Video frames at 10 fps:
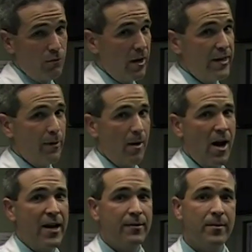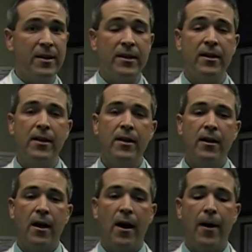right here behind me.
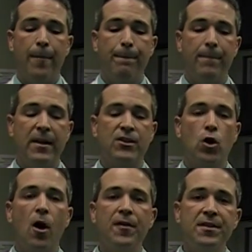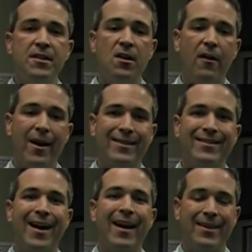It's called the DRX
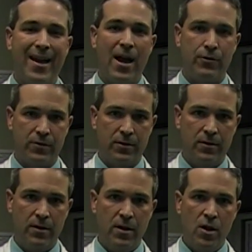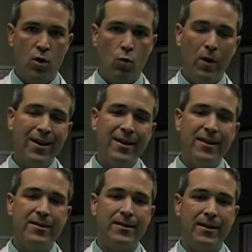9000. What it
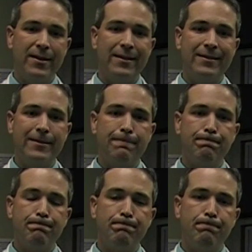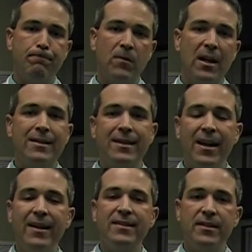is it's
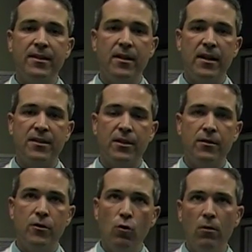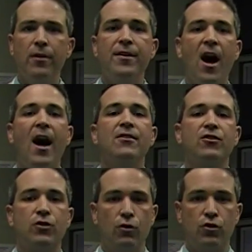a newer
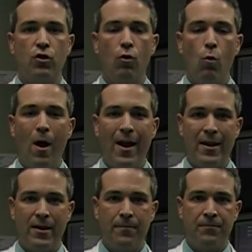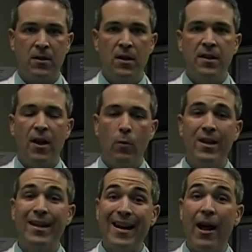non-surgical way that we
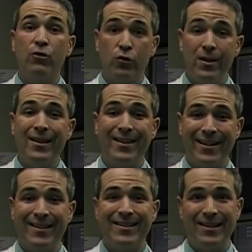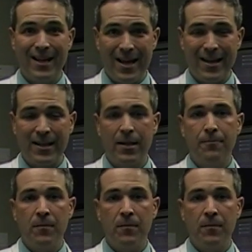can now treat things like